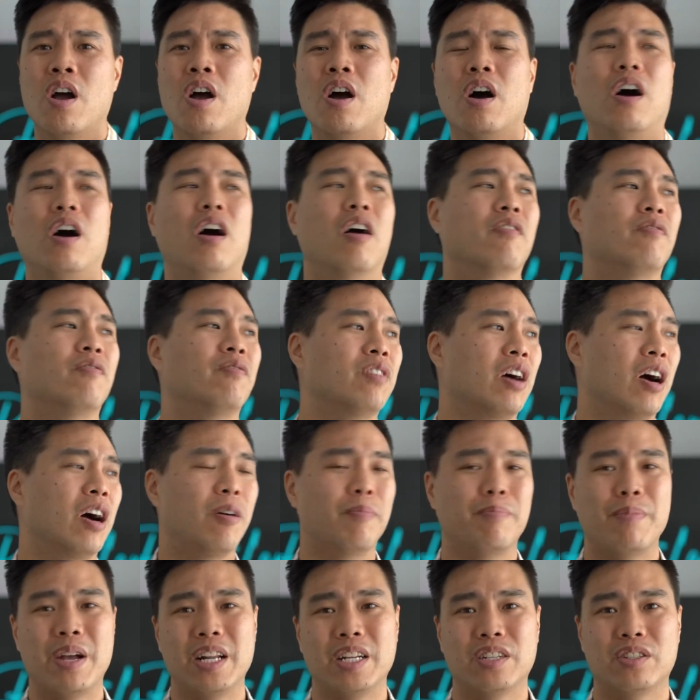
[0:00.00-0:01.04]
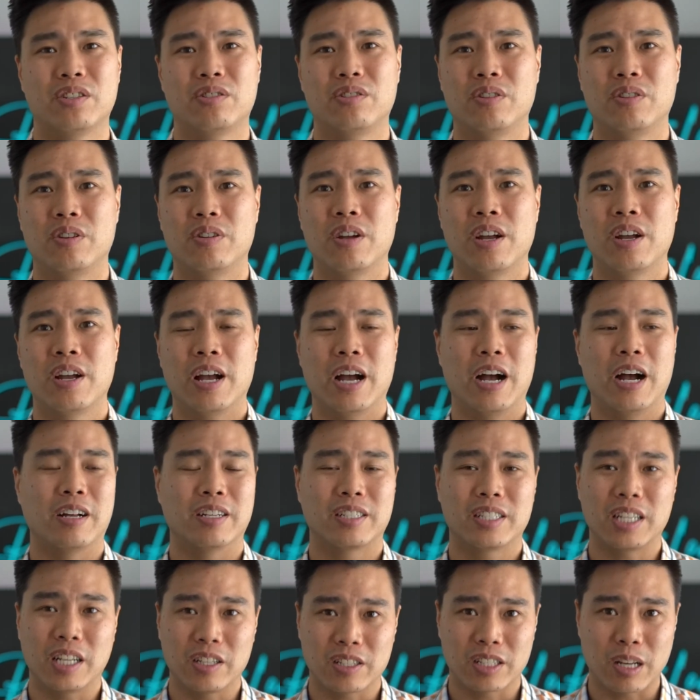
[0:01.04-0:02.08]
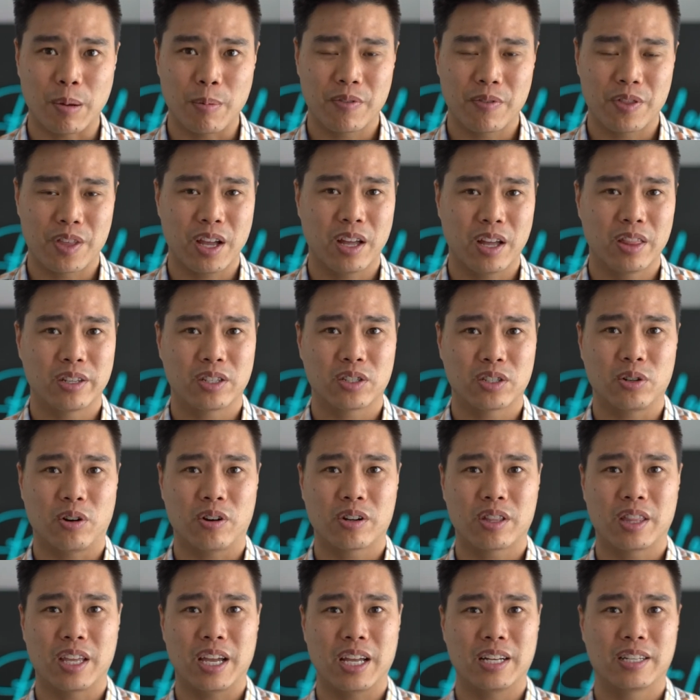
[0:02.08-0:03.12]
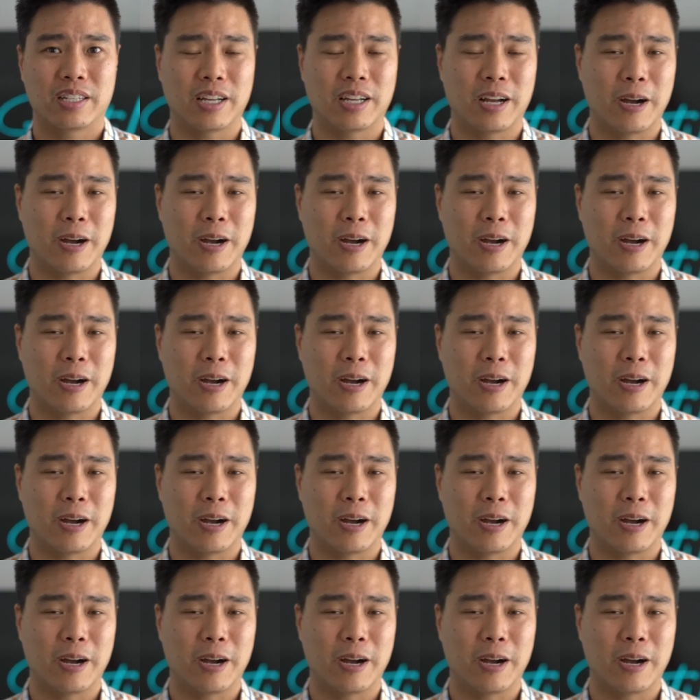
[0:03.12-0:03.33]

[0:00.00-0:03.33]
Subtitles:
I've managed to sell some of the other stock that